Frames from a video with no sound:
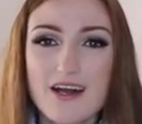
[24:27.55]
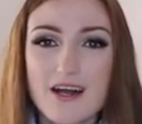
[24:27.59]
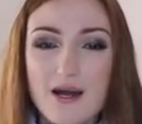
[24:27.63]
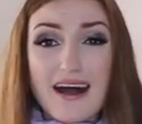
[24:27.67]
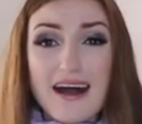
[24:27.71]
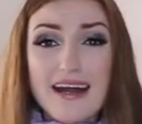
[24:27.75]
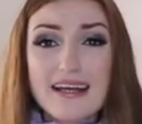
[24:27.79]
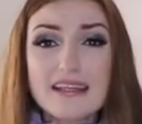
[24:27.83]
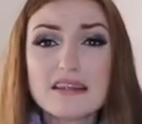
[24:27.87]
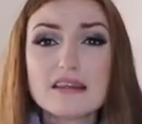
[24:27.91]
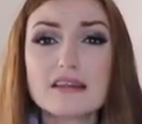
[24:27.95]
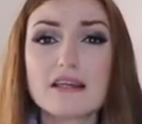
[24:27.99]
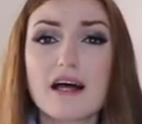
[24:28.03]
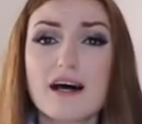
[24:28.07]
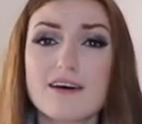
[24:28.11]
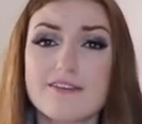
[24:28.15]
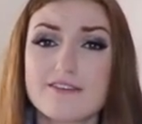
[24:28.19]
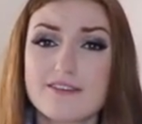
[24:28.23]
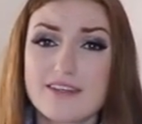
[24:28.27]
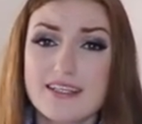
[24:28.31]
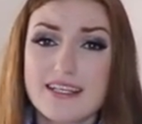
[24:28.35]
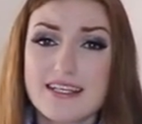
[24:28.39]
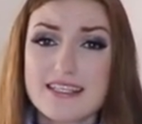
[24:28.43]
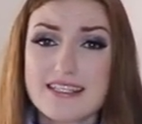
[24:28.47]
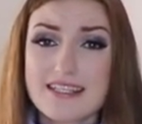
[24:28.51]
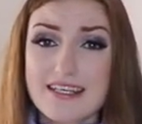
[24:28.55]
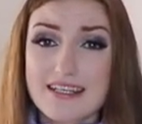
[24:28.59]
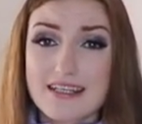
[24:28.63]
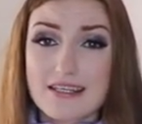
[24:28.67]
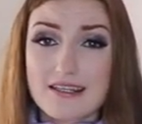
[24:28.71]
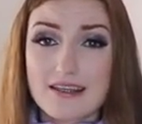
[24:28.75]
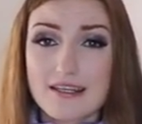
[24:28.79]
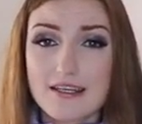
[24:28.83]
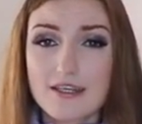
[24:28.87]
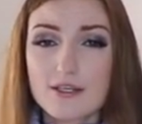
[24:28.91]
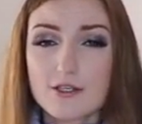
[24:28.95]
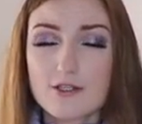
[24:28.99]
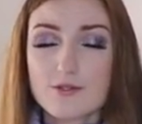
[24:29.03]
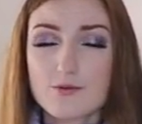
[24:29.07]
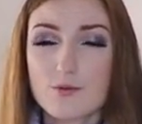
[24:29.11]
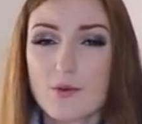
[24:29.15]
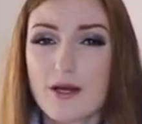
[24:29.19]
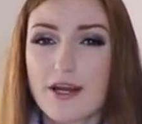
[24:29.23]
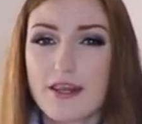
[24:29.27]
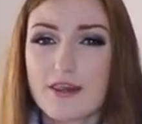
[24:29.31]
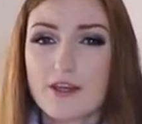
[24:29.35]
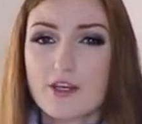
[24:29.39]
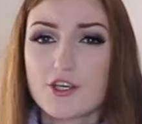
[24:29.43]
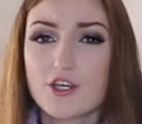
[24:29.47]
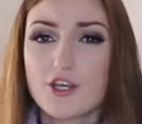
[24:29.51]
I love this and I think it is
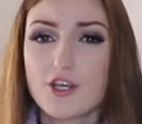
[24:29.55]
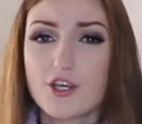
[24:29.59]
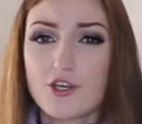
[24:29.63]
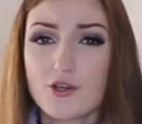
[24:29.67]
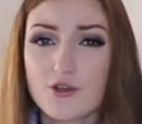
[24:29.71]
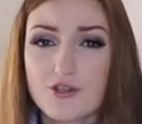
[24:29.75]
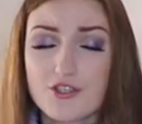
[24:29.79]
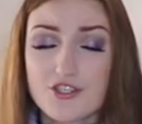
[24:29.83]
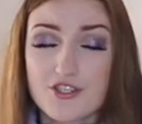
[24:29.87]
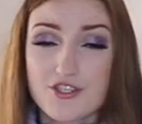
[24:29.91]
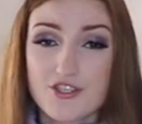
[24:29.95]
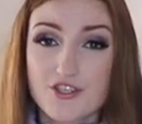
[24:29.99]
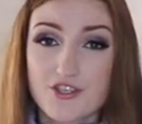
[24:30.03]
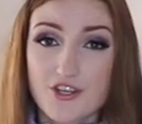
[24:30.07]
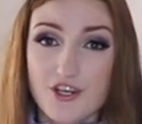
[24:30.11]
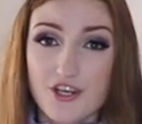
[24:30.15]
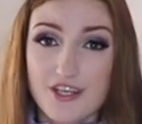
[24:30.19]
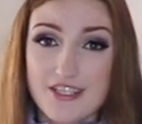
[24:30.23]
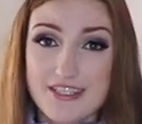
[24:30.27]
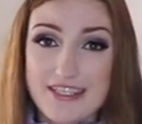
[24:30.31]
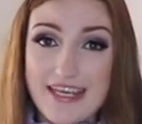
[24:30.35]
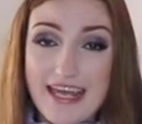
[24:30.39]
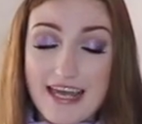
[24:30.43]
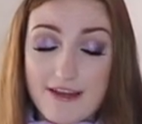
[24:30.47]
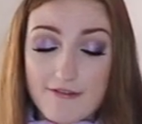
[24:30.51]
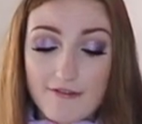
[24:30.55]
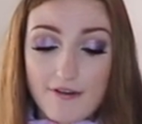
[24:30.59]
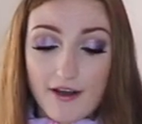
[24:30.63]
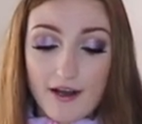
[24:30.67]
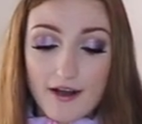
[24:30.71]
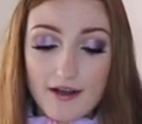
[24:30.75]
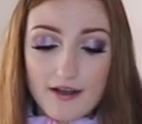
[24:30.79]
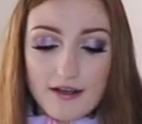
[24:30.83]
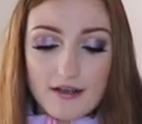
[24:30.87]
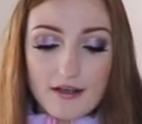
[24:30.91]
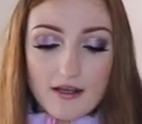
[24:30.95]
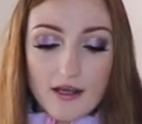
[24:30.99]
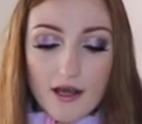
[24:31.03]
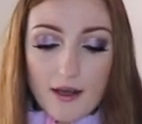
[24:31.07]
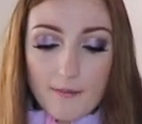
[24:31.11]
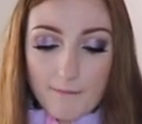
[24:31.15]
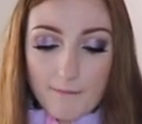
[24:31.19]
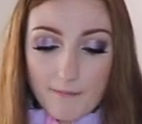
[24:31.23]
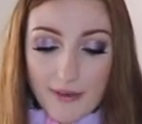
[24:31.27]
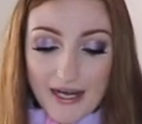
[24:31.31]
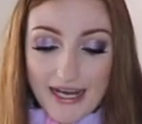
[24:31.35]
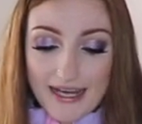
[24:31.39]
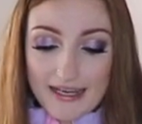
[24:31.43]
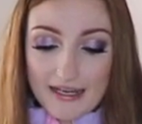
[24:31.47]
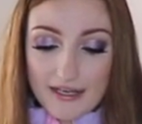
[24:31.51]
one of the cutest skirts ever,
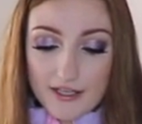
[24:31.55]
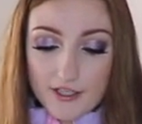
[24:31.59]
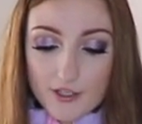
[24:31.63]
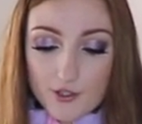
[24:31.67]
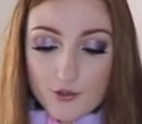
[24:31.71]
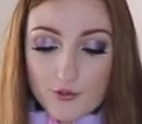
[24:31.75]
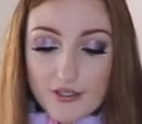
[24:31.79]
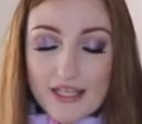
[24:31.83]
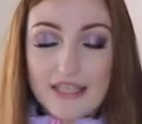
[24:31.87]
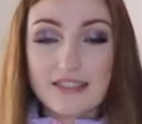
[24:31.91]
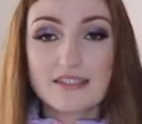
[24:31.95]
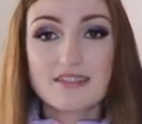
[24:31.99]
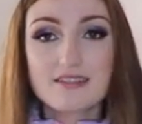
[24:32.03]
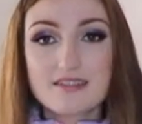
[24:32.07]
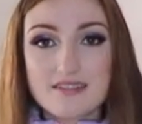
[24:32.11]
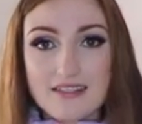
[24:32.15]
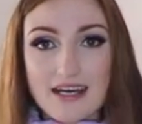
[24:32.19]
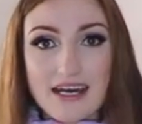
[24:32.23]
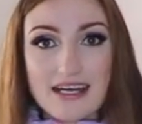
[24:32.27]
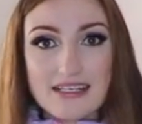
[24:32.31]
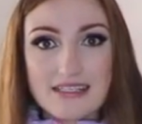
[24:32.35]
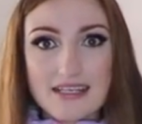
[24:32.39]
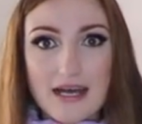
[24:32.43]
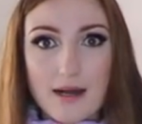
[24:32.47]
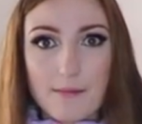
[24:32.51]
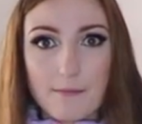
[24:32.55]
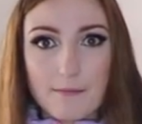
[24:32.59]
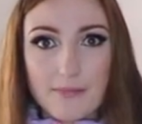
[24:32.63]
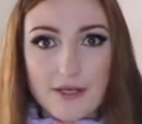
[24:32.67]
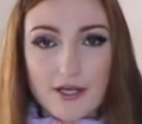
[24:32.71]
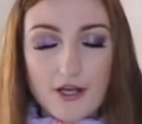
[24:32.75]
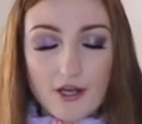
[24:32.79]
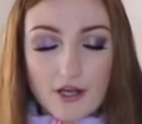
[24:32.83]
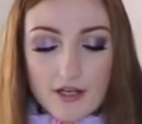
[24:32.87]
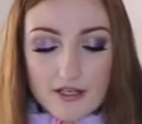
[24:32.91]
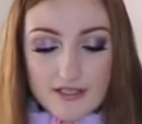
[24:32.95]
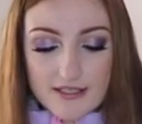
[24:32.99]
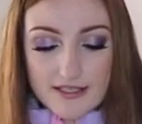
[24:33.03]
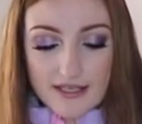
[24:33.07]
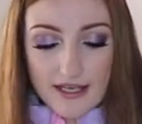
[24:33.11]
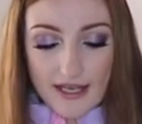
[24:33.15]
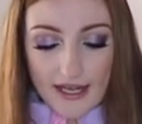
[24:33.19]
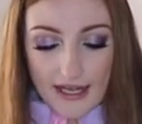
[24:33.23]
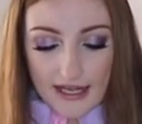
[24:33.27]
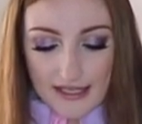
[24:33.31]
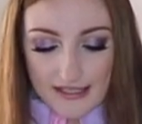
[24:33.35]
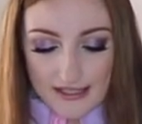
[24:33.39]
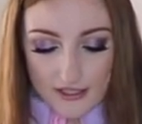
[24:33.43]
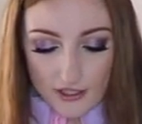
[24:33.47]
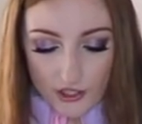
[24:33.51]
but you need to size up because
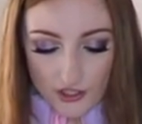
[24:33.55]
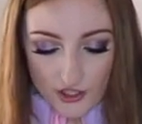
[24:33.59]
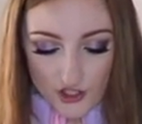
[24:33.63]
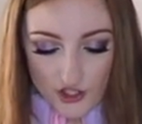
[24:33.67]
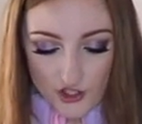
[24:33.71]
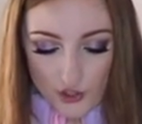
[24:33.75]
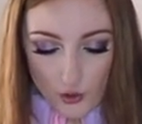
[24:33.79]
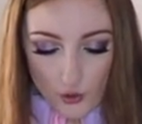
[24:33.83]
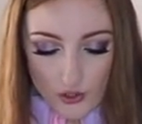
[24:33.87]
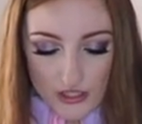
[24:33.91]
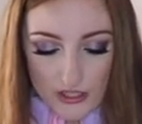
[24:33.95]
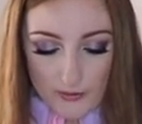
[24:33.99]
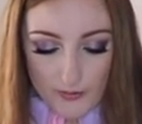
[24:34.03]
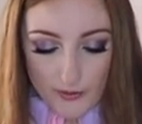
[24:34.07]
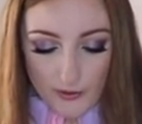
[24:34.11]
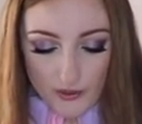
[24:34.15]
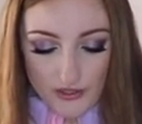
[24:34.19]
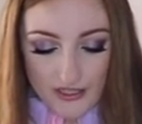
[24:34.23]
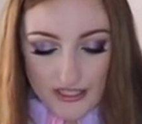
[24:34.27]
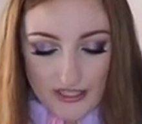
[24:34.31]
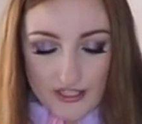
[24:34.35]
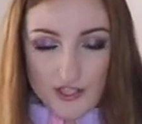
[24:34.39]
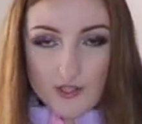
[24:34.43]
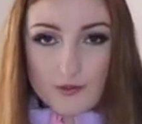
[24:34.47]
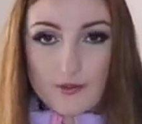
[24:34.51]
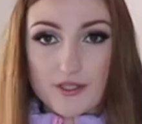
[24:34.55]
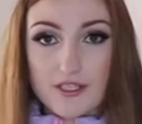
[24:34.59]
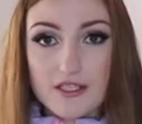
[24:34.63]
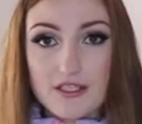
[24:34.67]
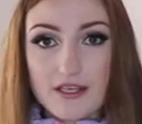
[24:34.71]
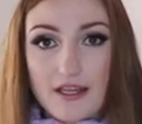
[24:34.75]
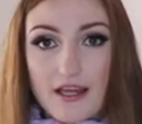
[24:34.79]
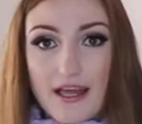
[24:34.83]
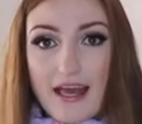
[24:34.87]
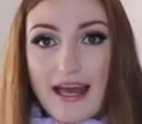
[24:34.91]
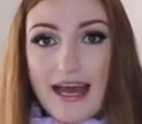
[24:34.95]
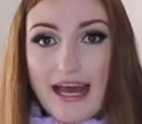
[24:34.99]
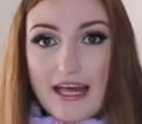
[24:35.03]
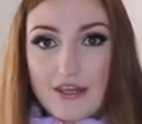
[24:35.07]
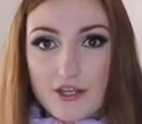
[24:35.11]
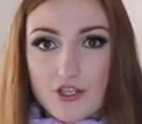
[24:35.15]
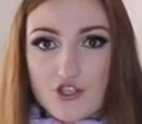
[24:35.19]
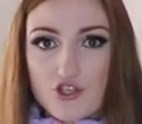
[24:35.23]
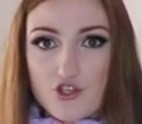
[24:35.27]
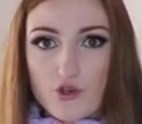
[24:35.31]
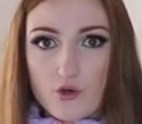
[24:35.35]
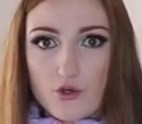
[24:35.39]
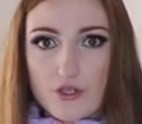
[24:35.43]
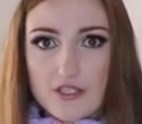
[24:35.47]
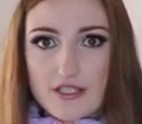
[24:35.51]
it's got shorts built into it and the
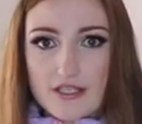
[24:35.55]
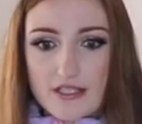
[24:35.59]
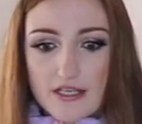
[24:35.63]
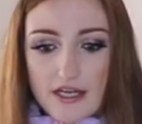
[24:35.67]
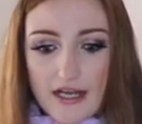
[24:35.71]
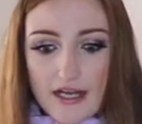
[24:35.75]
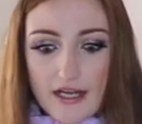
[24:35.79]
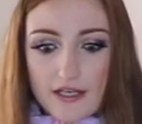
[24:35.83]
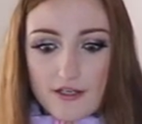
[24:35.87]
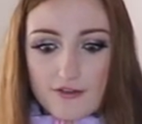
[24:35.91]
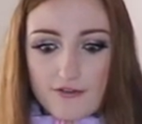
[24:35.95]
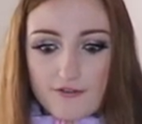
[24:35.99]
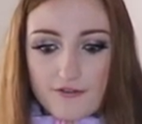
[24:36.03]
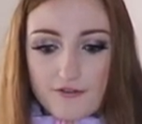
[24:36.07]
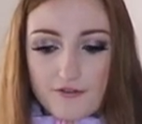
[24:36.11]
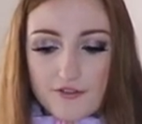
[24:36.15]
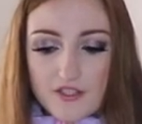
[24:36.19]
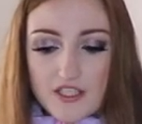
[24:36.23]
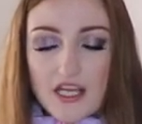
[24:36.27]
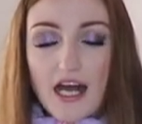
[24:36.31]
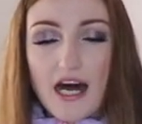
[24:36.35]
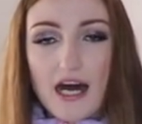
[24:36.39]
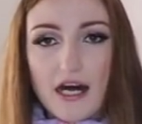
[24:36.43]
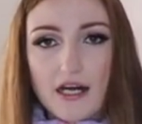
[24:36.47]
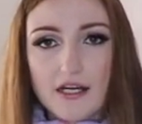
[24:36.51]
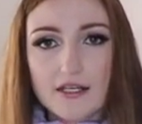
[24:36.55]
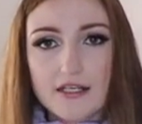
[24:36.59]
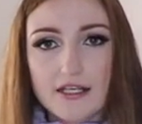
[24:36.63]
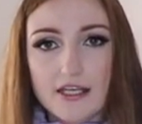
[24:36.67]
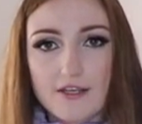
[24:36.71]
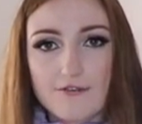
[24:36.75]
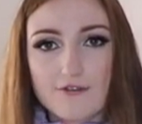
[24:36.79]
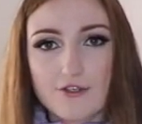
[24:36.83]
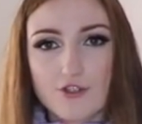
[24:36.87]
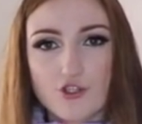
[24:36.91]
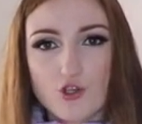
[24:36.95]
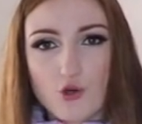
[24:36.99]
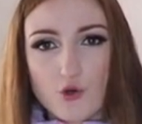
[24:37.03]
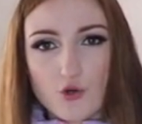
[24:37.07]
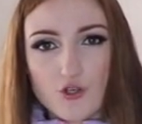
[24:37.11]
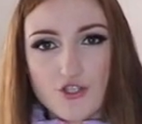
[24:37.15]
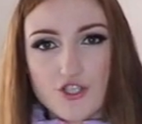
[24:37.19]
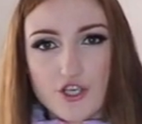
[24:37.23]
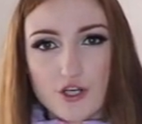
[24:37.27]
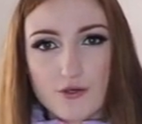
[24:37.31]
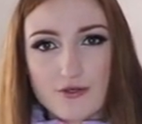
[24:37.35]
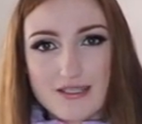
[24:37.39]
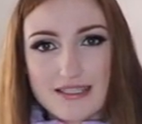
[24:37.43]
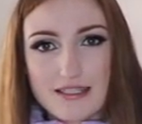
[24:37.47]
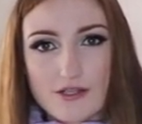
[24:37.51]
shorts kind of tug if your
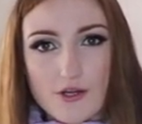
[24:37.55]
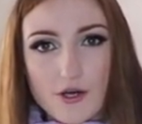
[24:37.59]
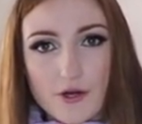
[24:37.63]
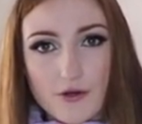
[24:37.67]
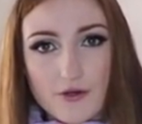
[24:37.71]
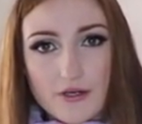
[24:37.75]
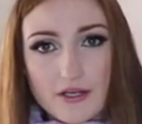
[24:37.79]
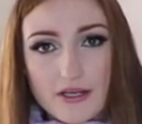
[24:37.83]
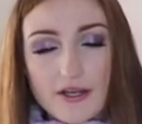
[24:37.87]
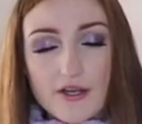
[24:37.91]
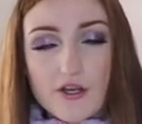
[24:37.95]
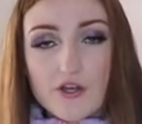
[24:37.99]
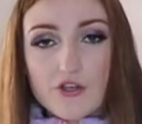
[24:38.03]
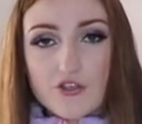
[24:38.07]
torso is long.